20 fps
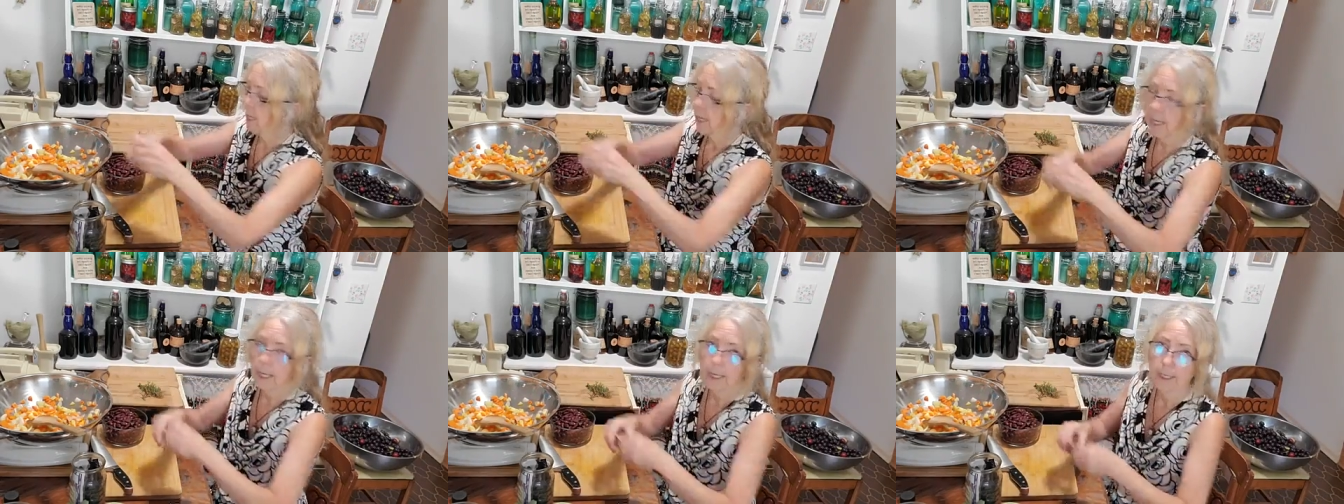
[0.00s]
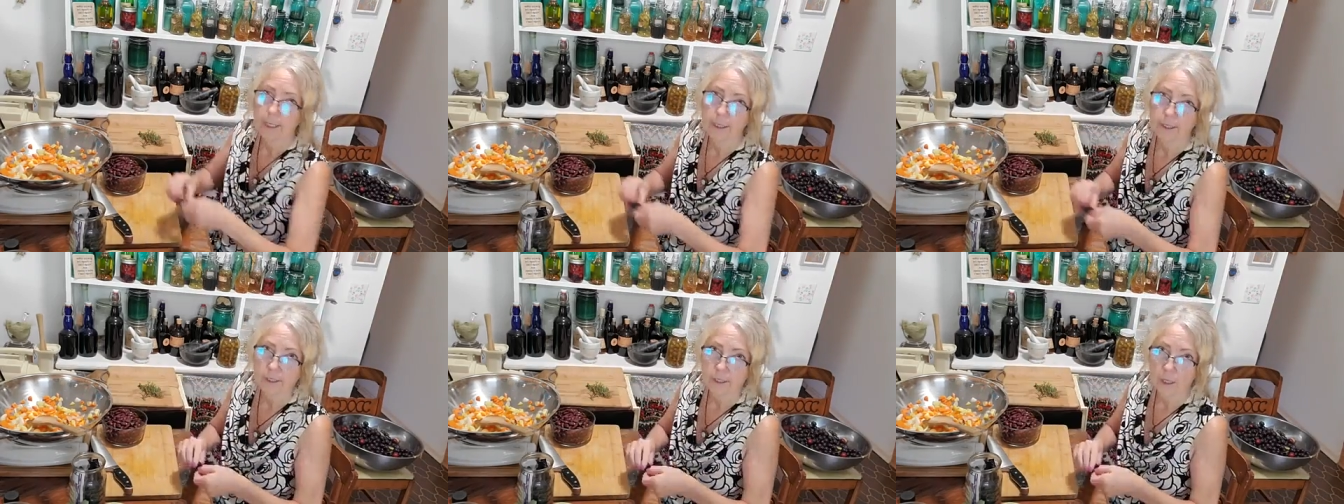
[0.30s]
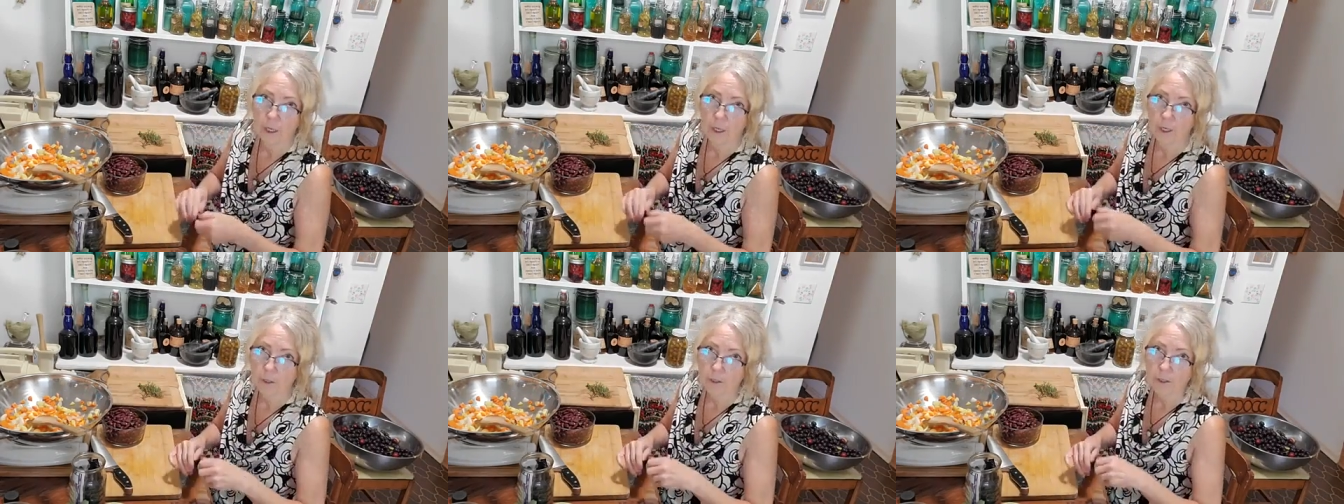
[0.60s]
and it's
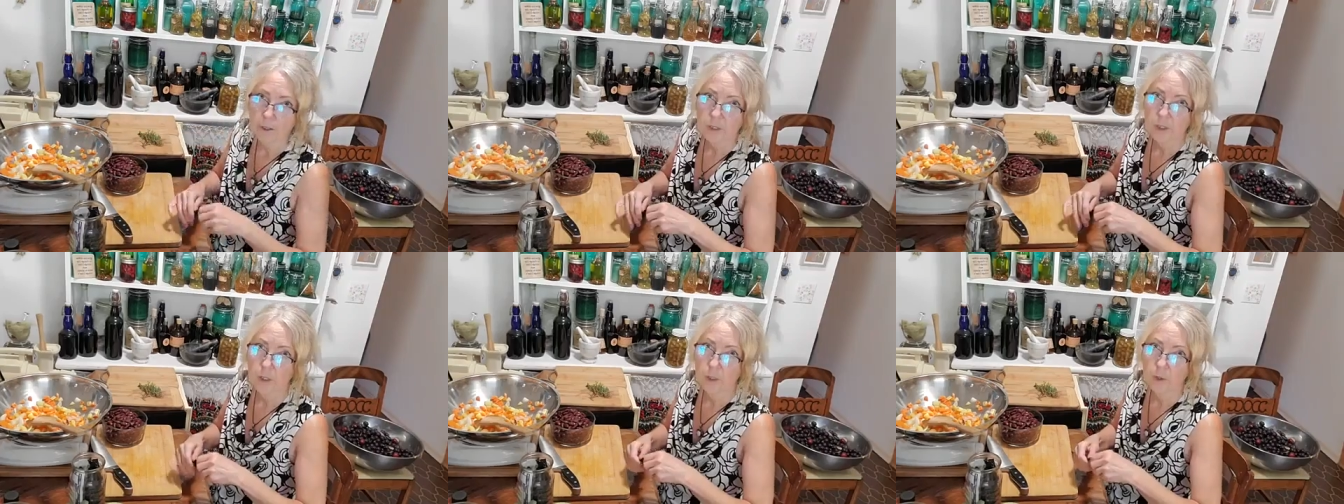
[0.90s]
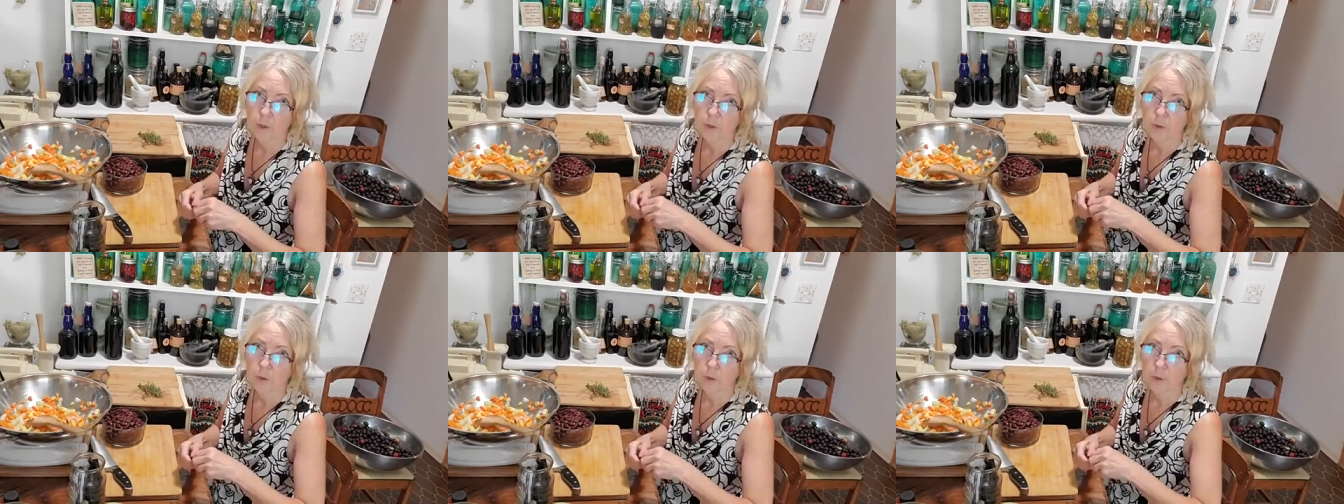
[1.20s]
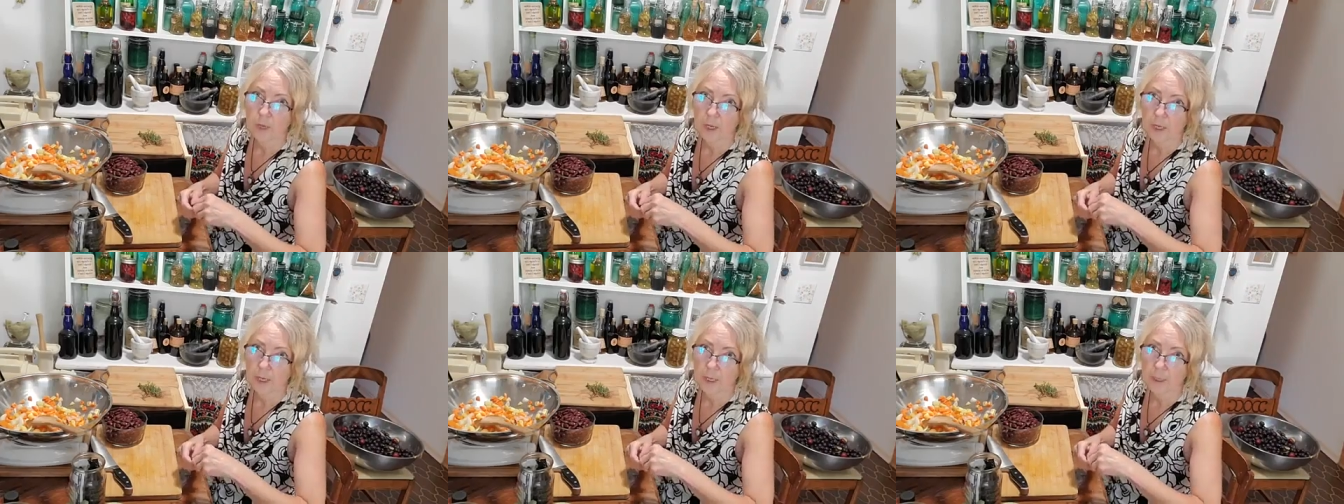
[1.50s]
also
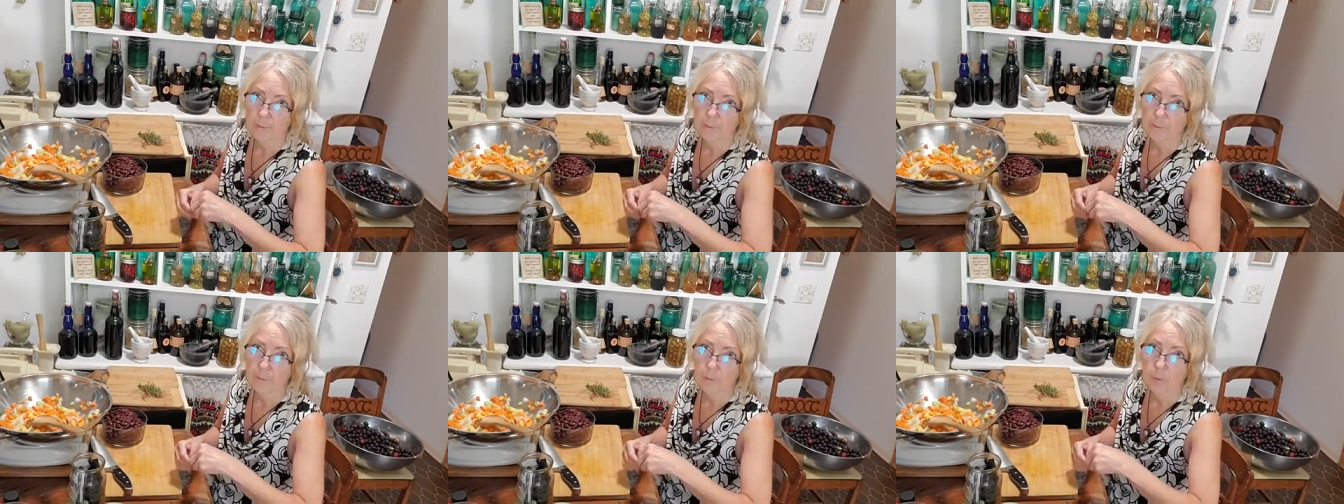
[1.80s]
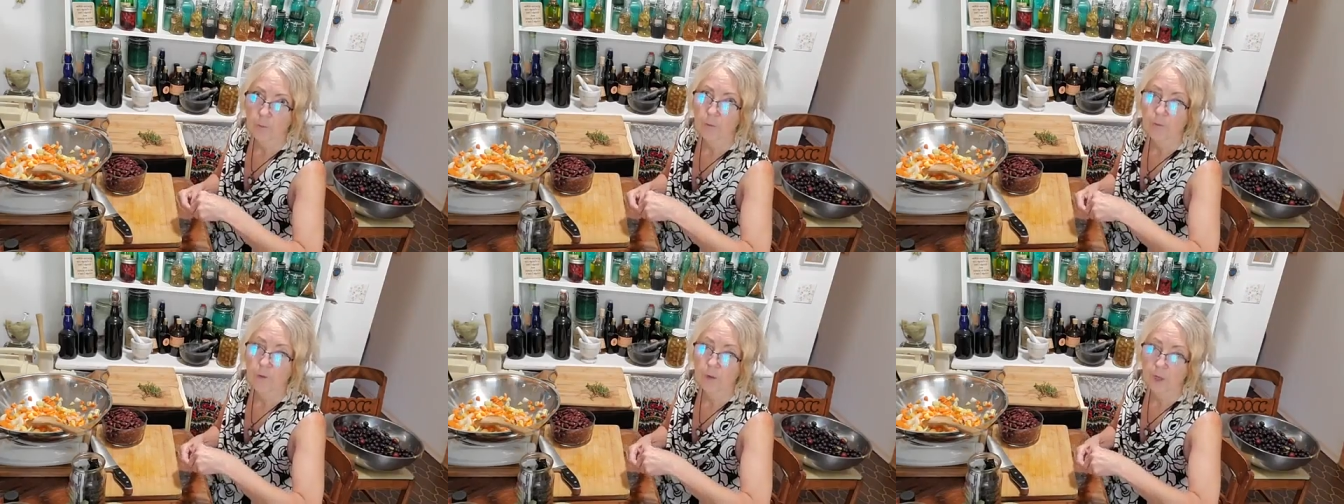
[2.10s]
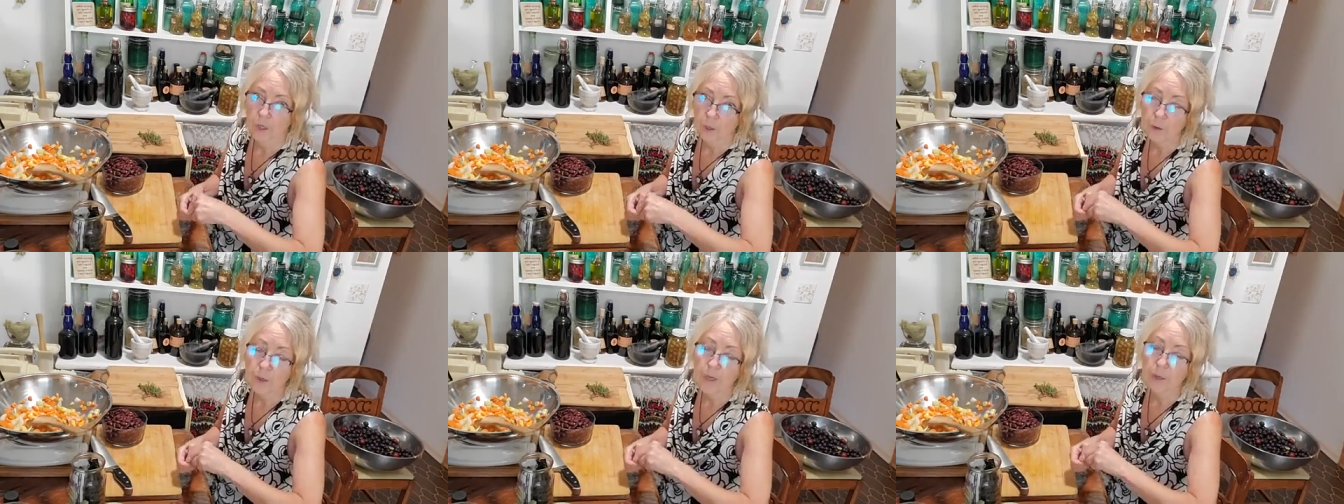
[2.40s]

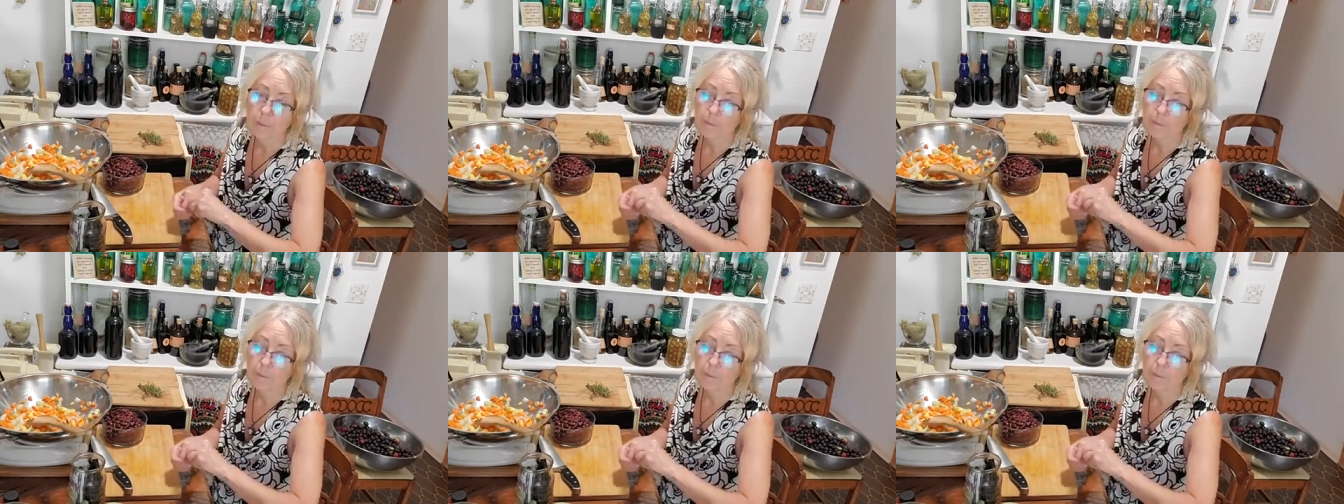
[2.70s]
very